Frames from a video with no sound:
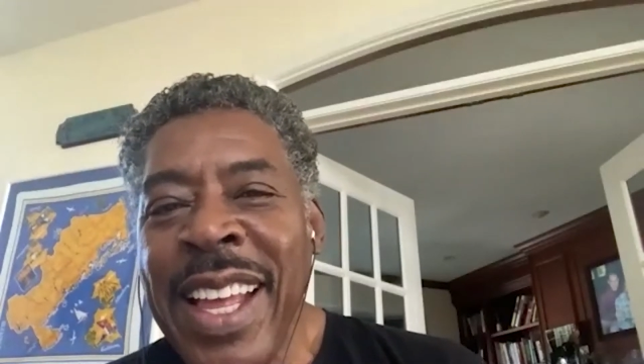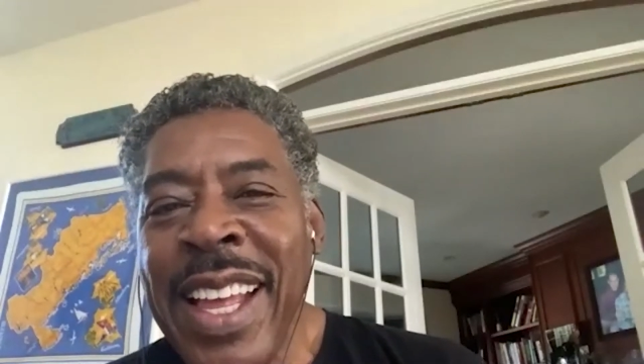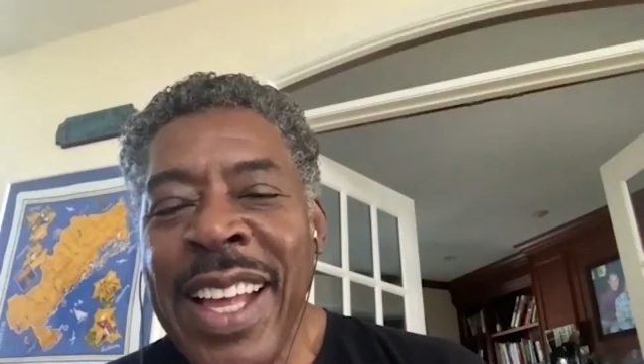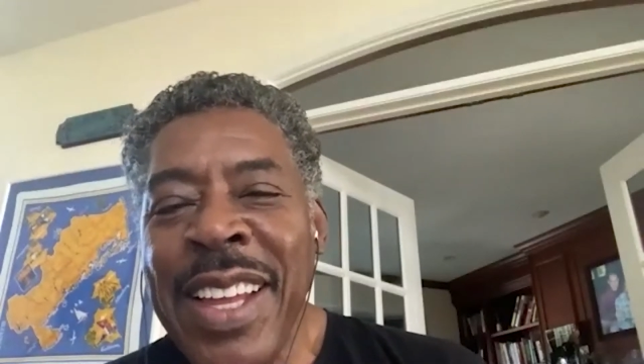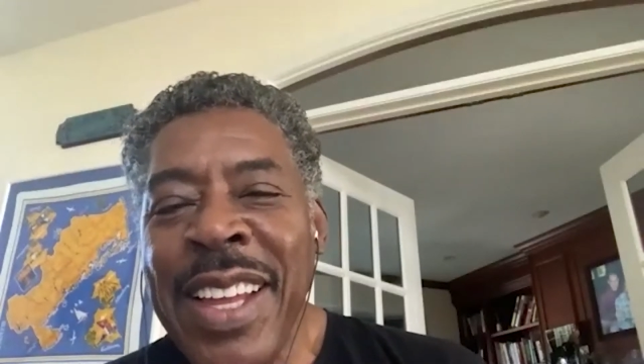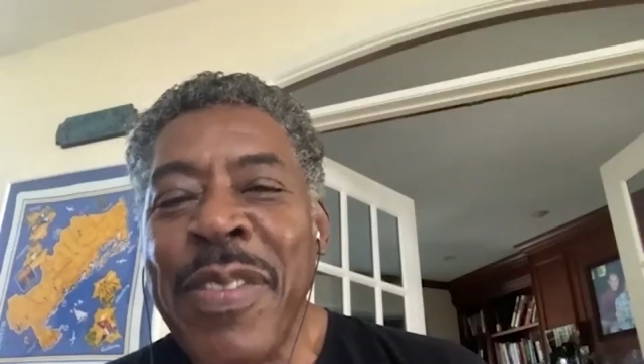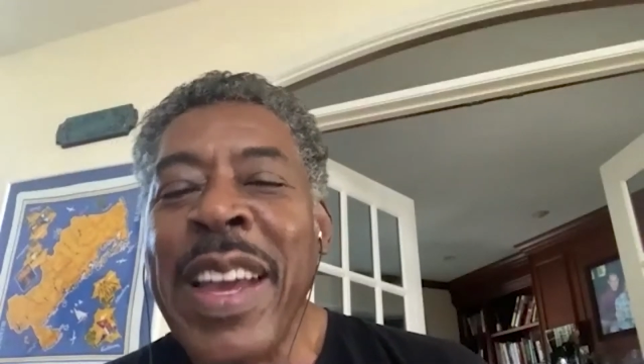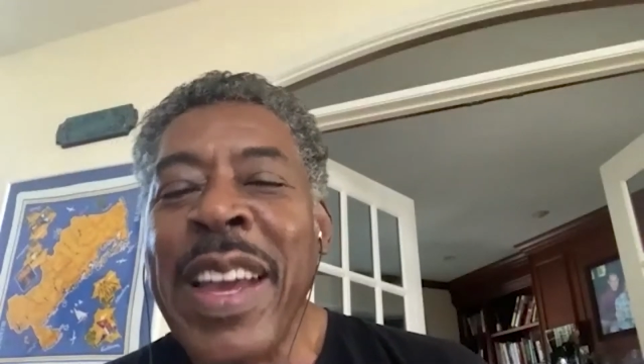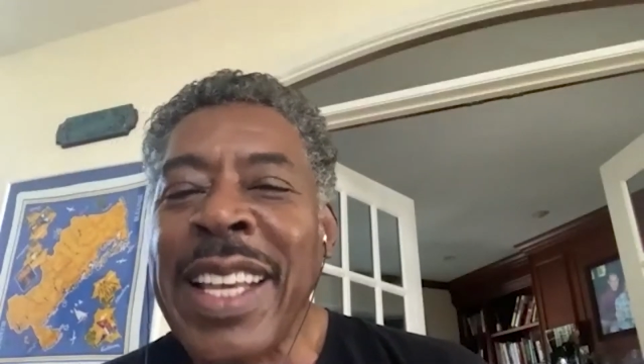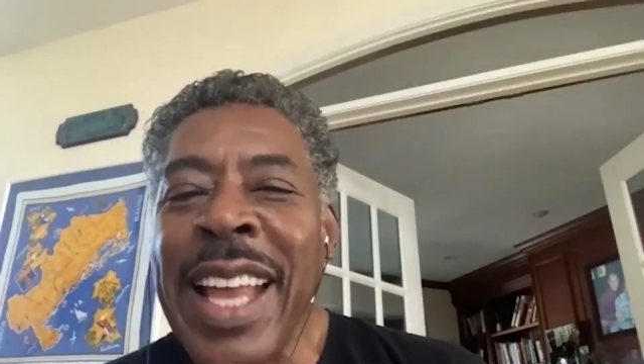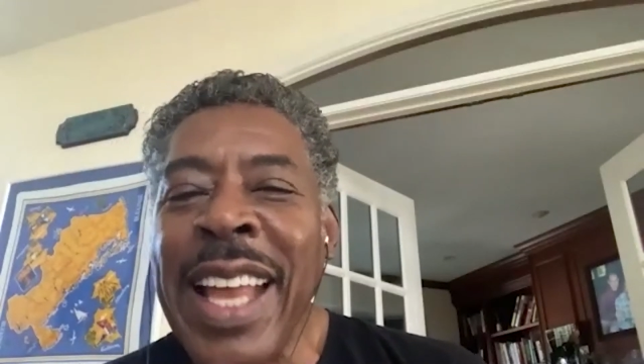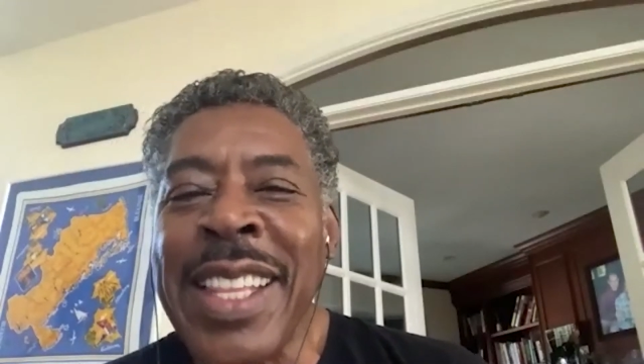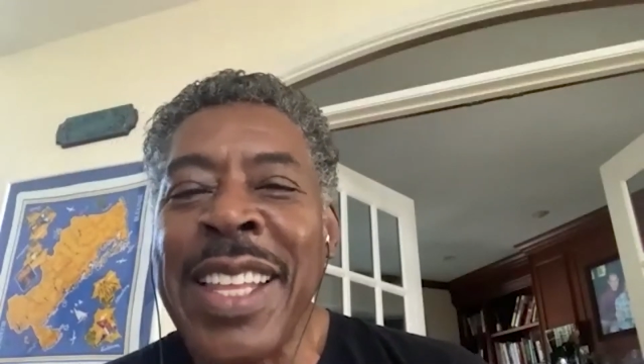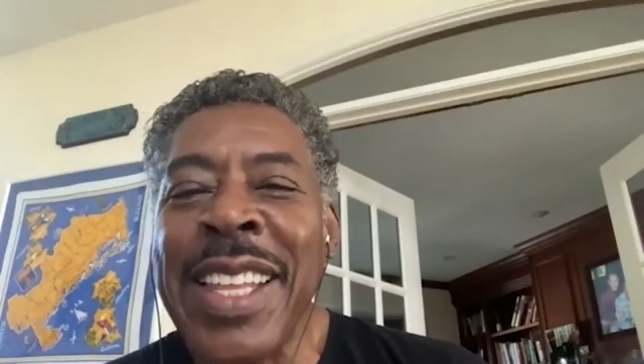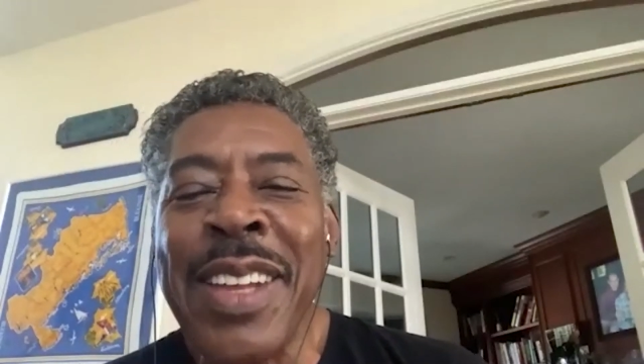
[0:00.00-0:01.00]
In fact,
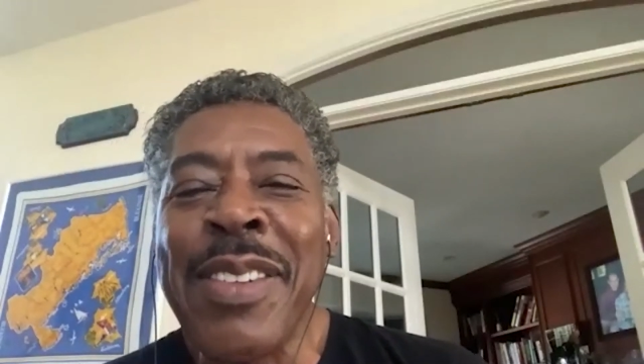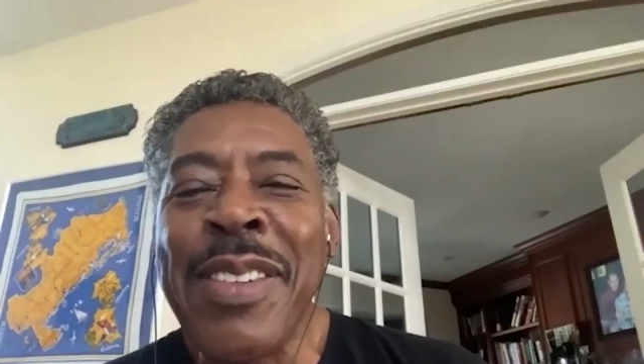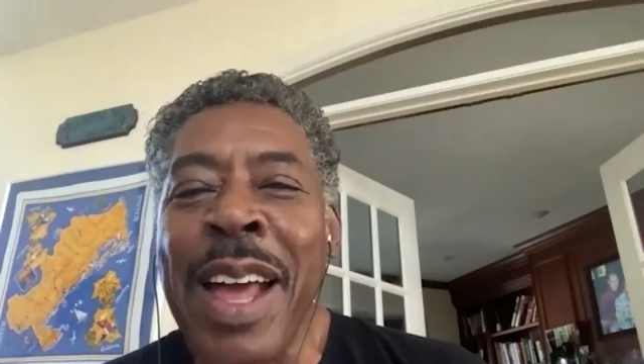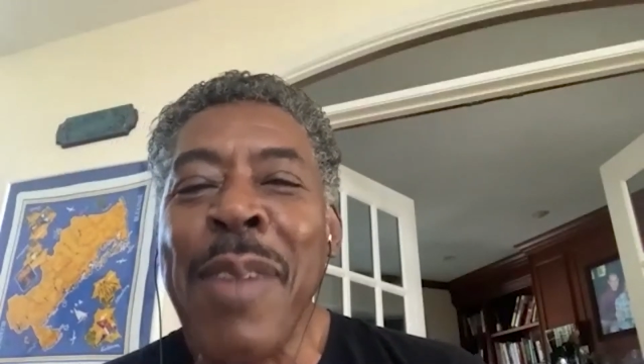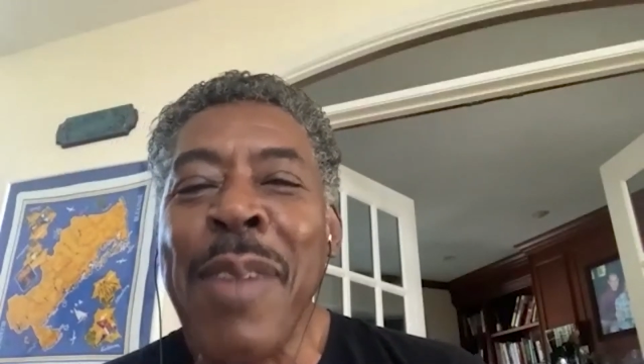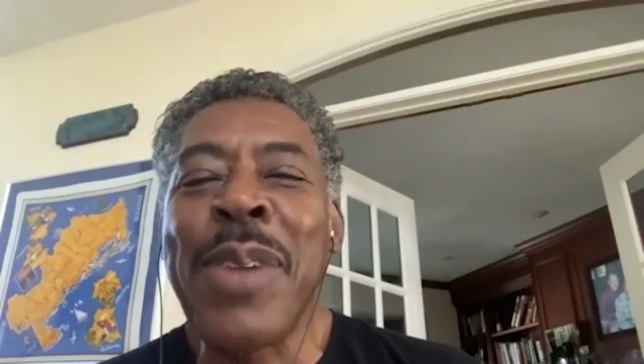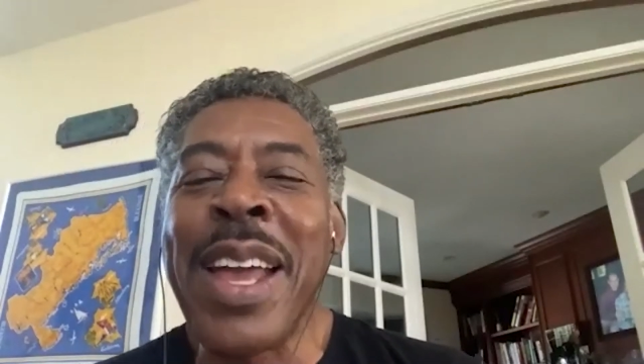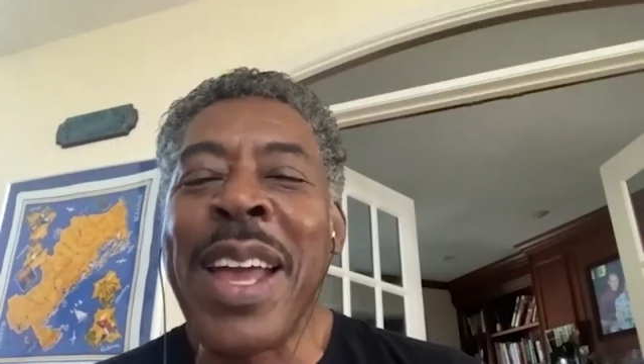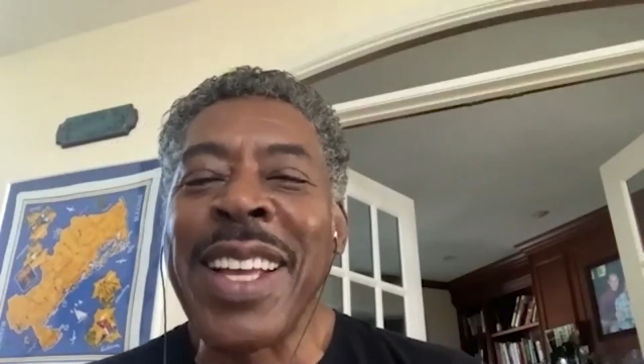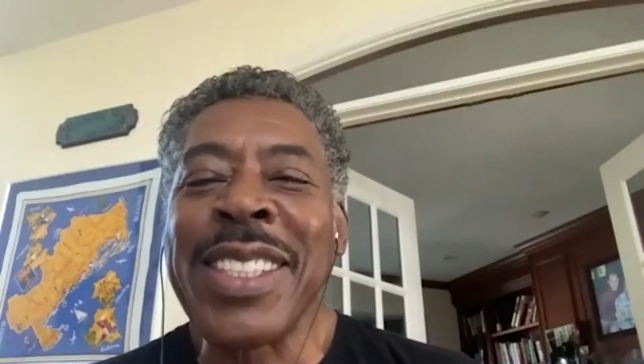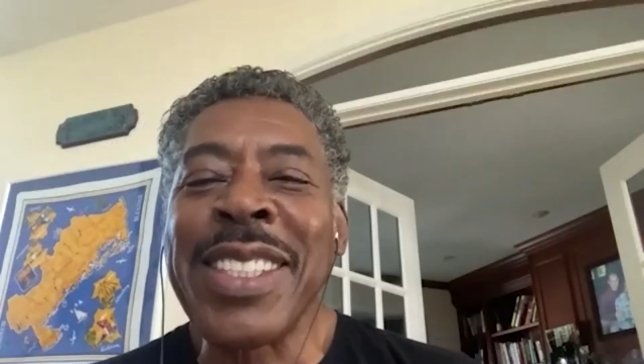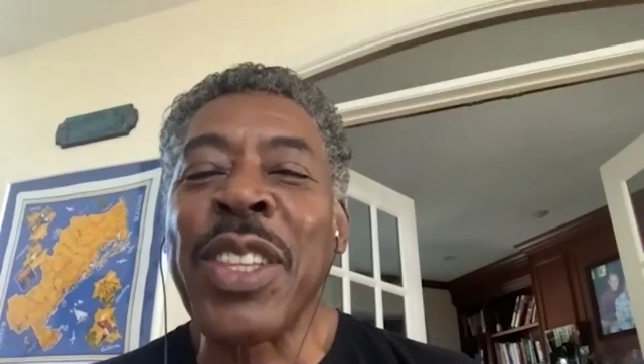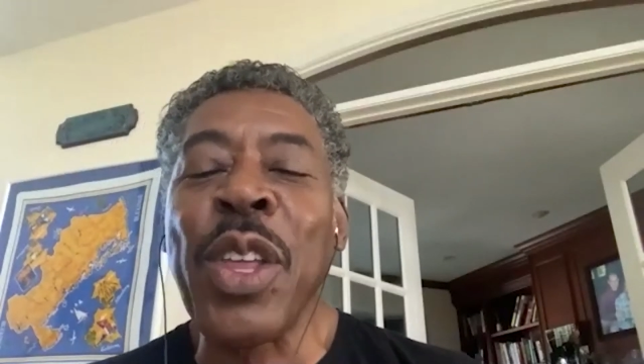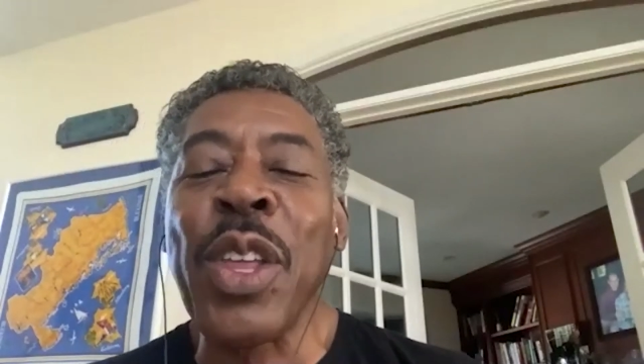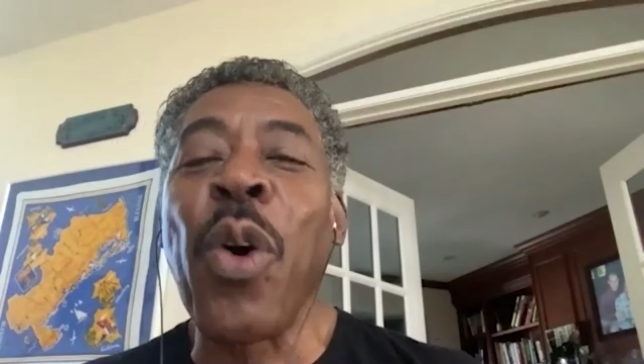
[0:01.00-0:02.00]
I think
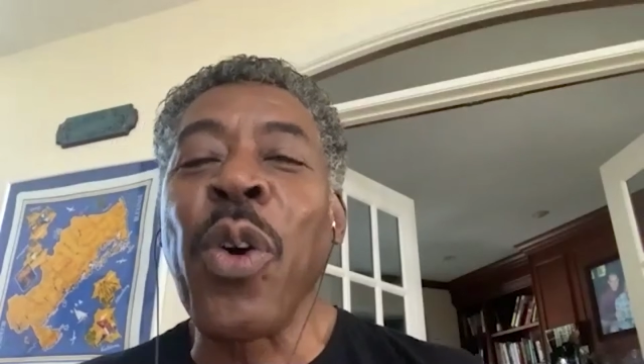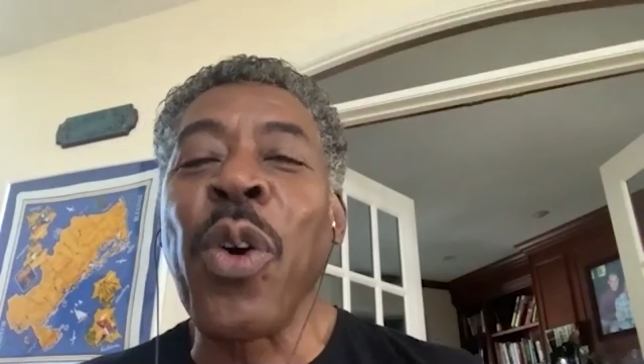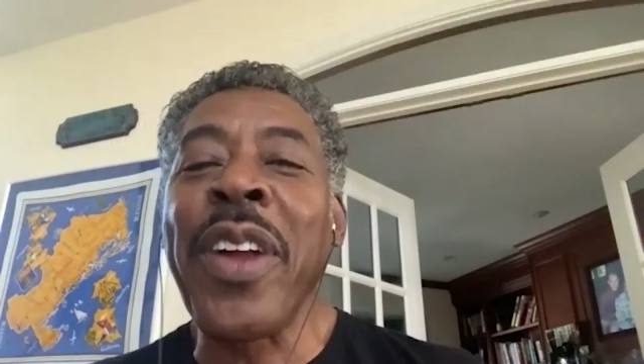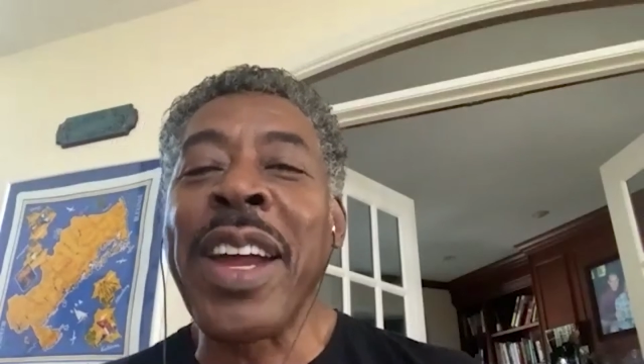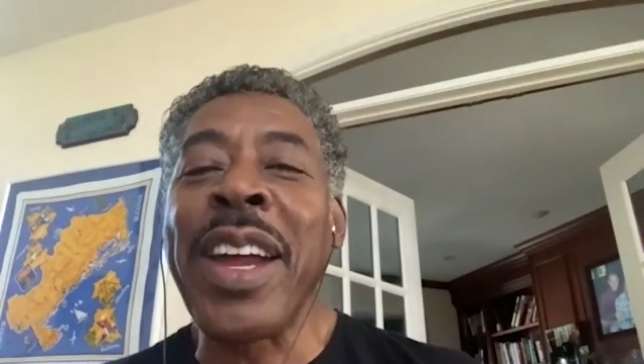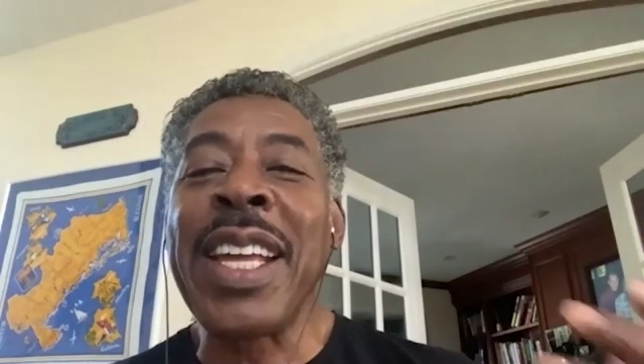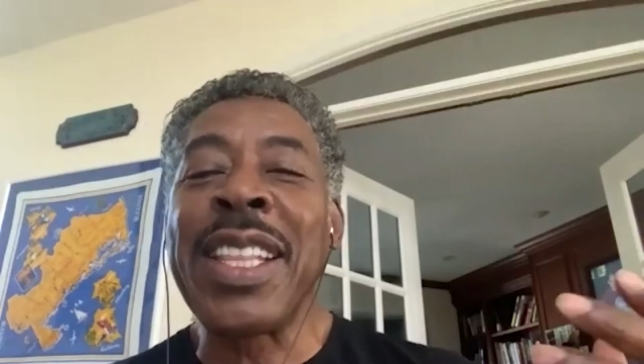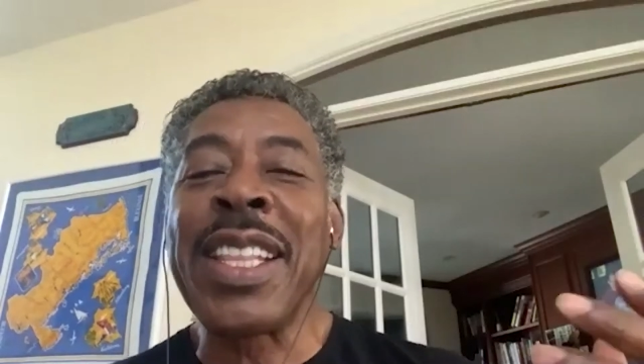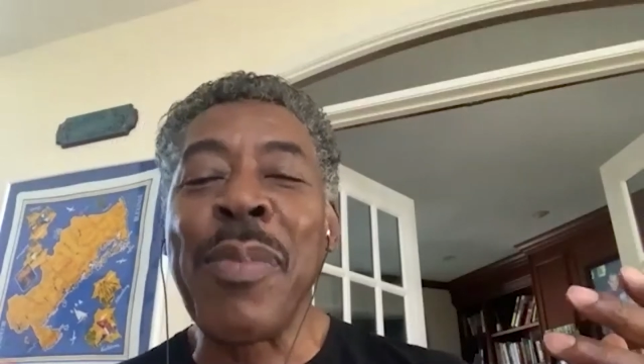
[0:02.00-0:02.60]
as the older I get,